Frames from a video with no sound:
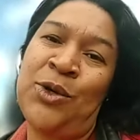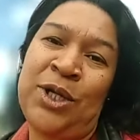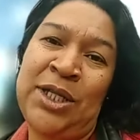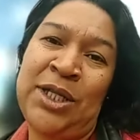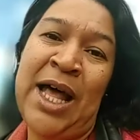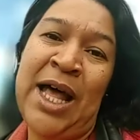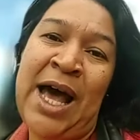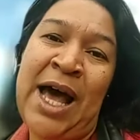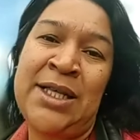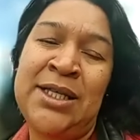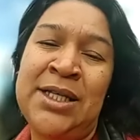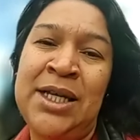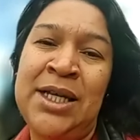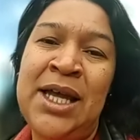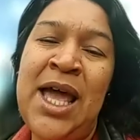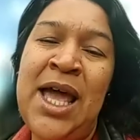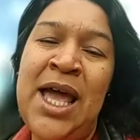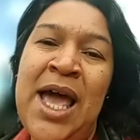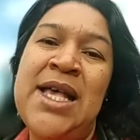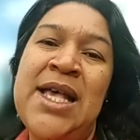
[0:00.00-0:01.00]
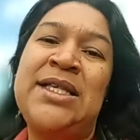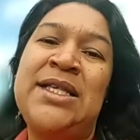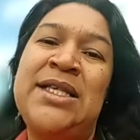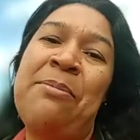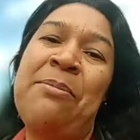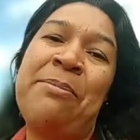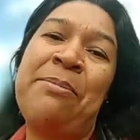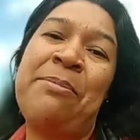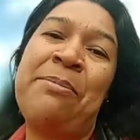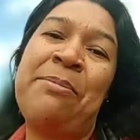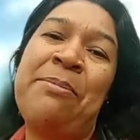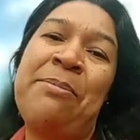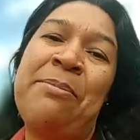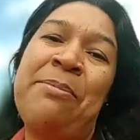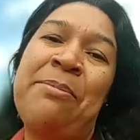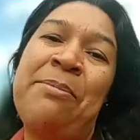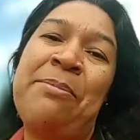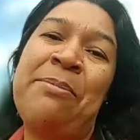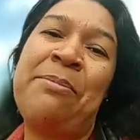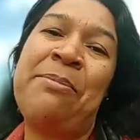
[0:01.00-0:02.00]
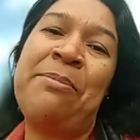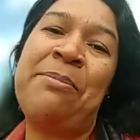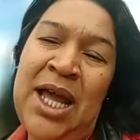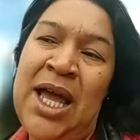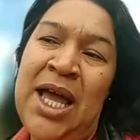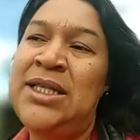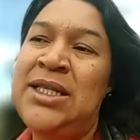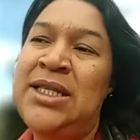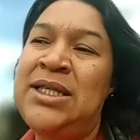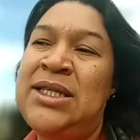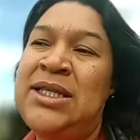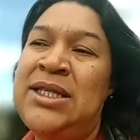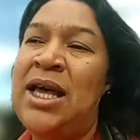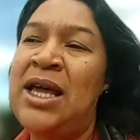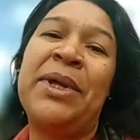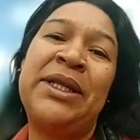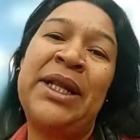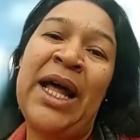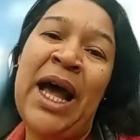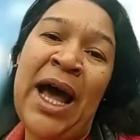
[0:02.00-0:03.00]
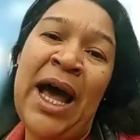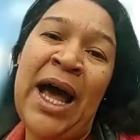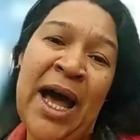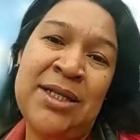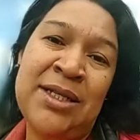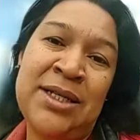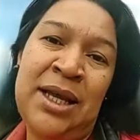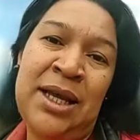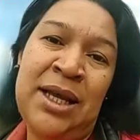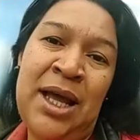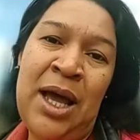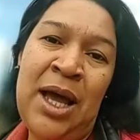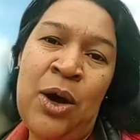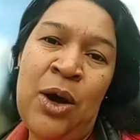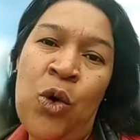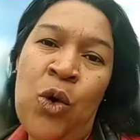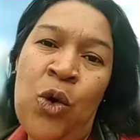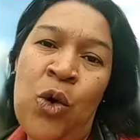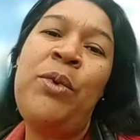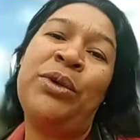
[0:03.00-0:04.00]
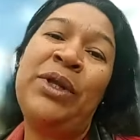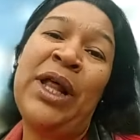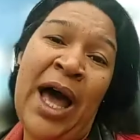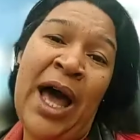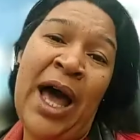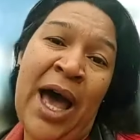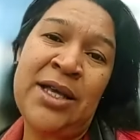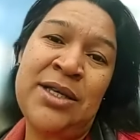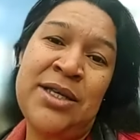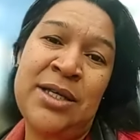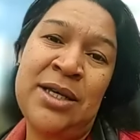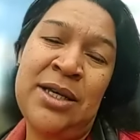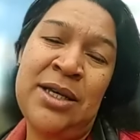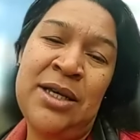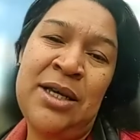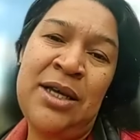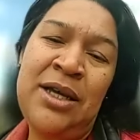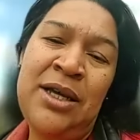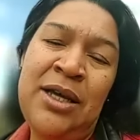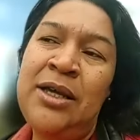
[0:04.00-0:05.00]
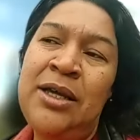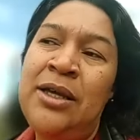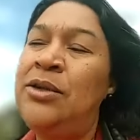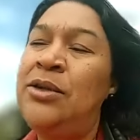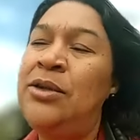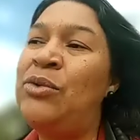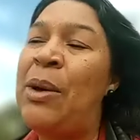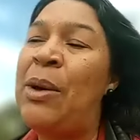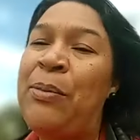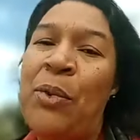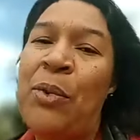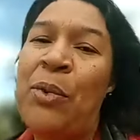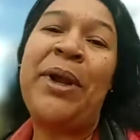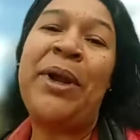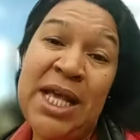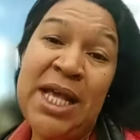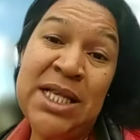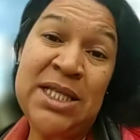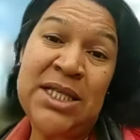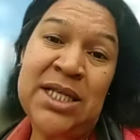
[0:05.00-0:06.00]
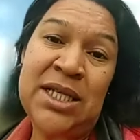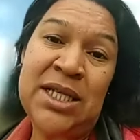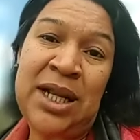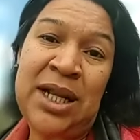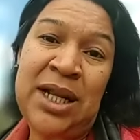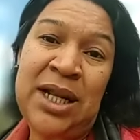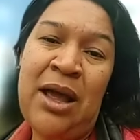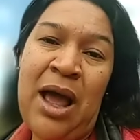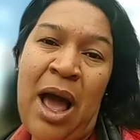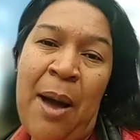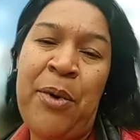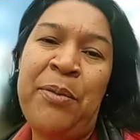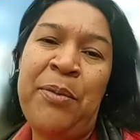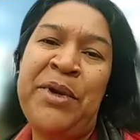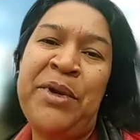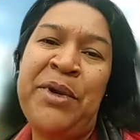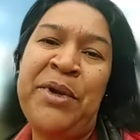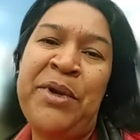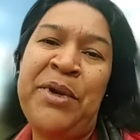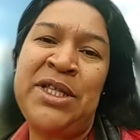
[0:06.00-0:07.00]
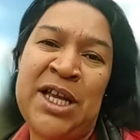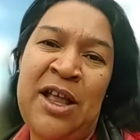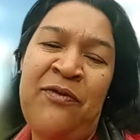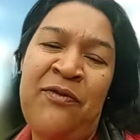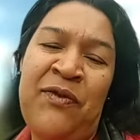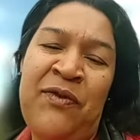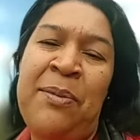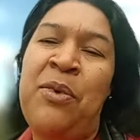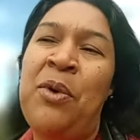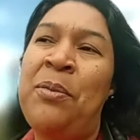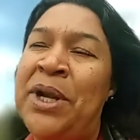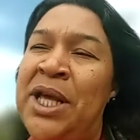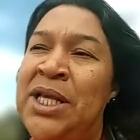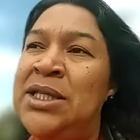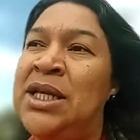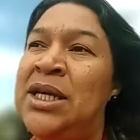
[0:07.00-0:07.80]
you wished, you should also help enable other women to do the same. We should exercise humility and sorority.